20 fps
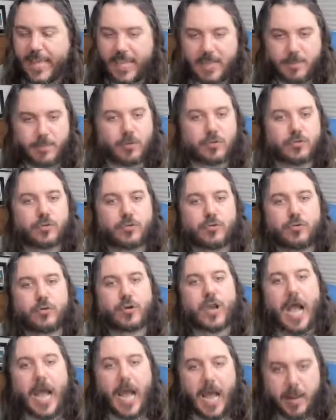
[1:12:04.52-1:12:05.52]
able to
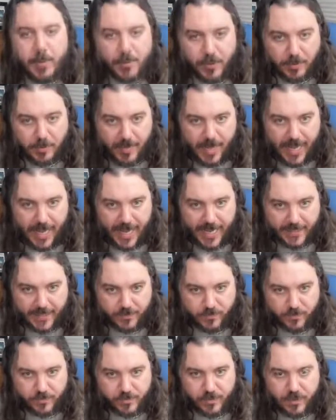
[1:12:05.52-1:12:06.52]

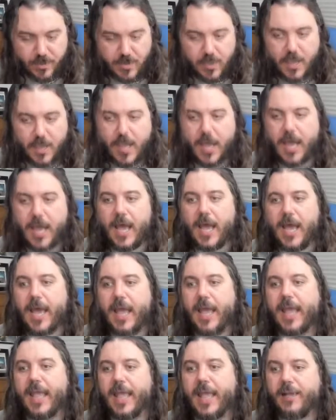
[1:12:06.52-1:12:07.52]
compromise,
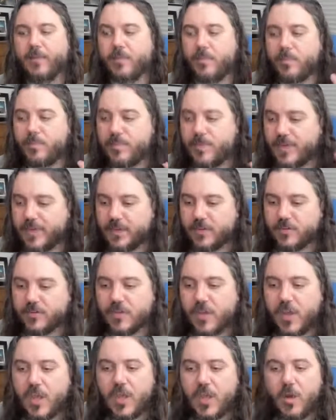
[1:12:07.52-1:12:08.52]

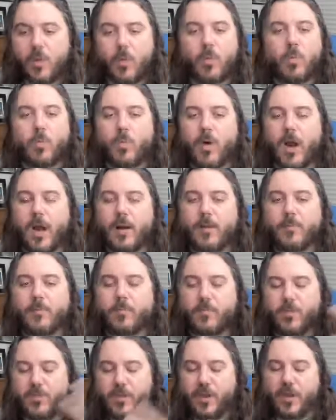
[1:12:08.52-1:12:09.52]
because
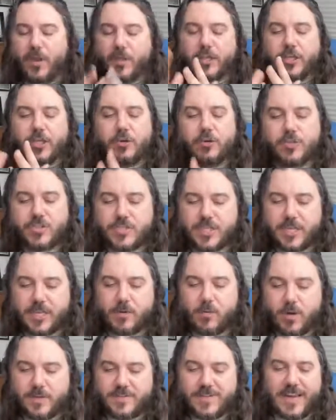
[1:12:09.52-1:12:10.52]
a huge
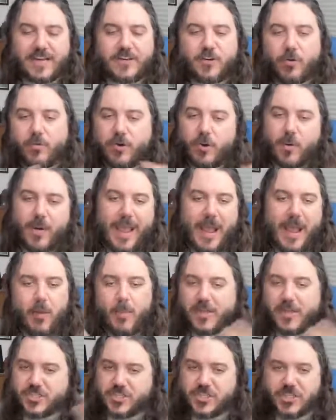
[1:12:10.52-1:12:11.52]
thing was, and I don't know how
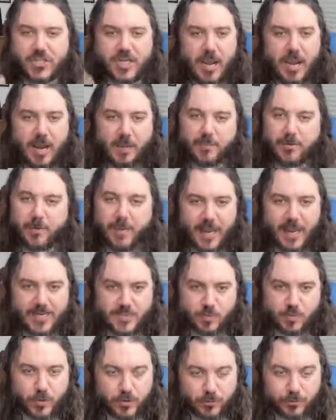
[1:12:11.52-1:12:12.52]
much
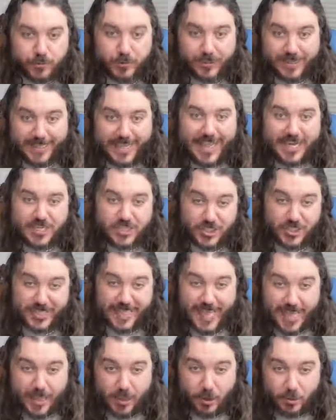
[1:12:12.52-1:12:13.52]
compromise would have really actually
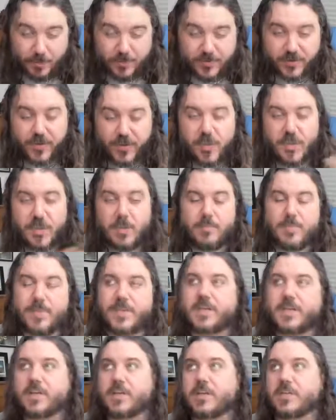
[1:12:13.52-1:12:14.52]
helped,
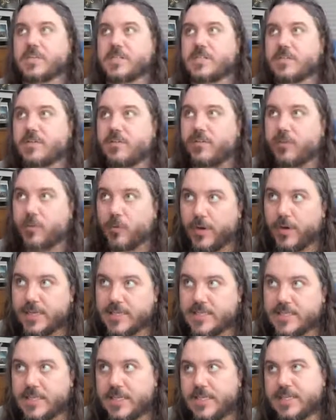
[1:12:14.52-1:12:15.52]
because, for
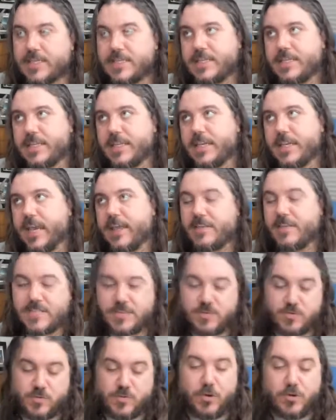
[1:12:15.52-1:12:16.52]
instance, and
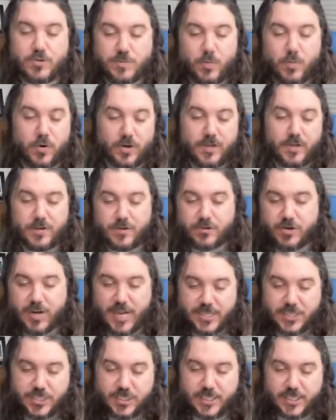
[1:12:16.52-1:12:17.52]
this goes more into the
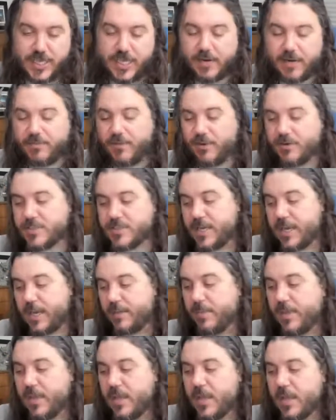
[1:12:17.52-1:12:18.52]
tragically ahead of their
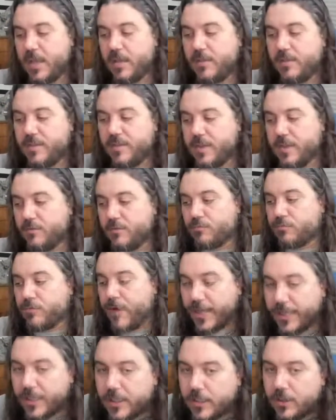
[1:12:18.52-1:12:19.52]
time, the
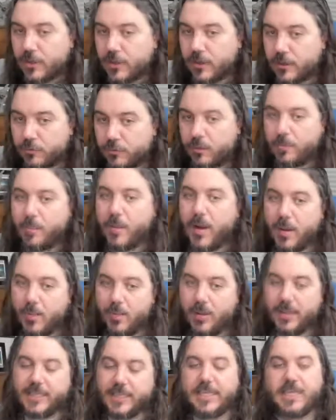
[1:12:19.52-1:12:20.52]
regular
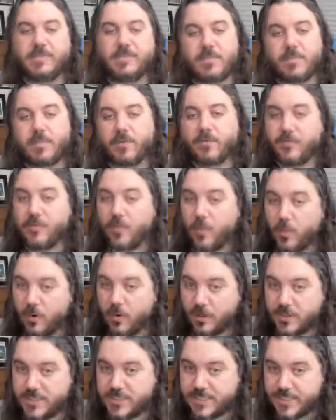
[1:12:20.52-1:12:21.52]
Republic, even
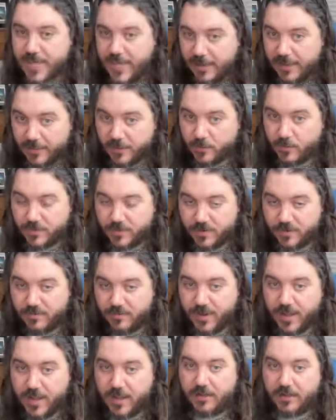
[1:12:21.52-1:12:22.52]
before Stalin was
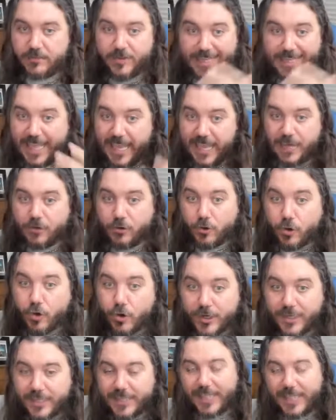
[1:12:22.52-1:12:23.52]
involved, again,
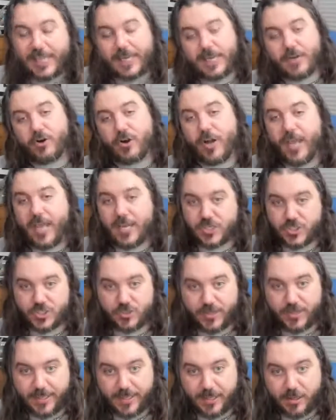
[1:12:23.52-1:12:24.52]
couldn't get
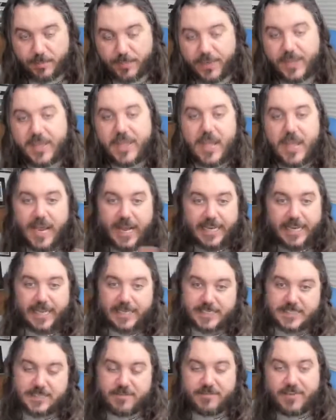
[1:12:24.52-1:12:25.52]
international help
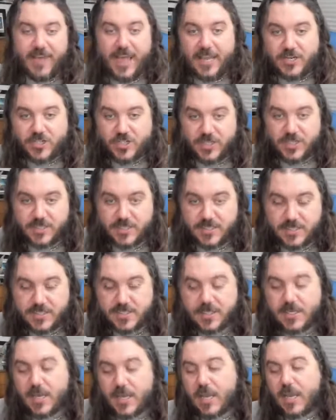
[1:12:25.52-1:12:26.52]
against the
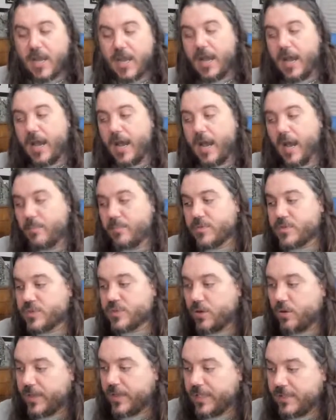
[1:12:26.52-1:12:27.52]
fascists.
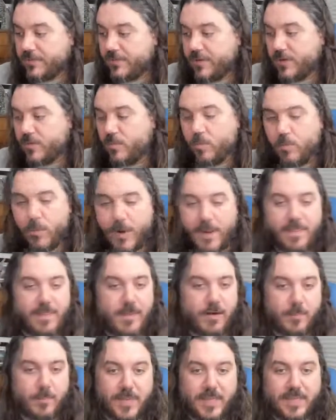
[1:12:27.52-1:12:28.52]
So even when
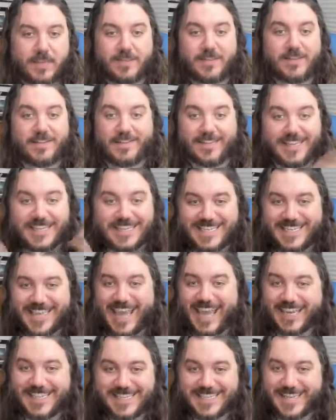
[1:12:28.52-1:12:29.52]
they're being the
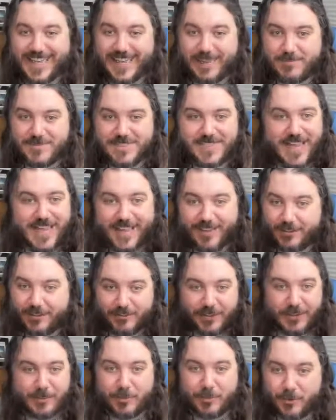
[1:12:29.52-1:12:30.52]
exact same style
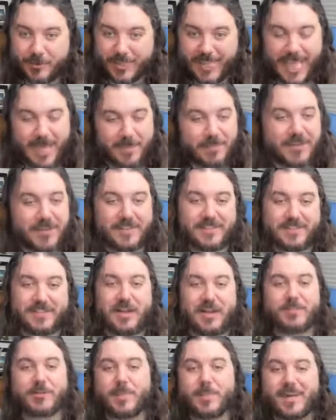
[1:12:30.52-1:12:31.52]
of liberal capitalist
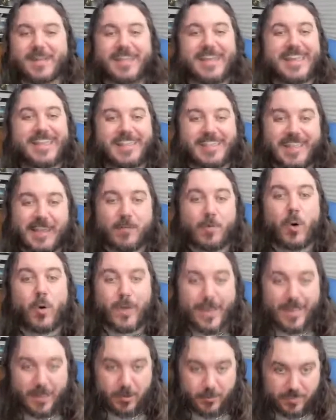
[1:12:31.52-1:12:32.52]
government, they
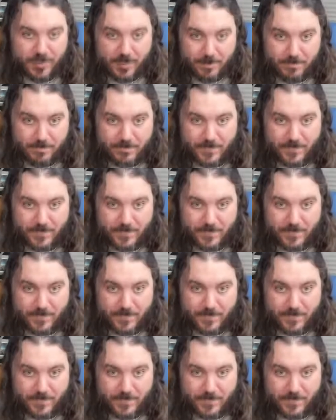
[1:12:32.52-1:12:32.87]
won't help them.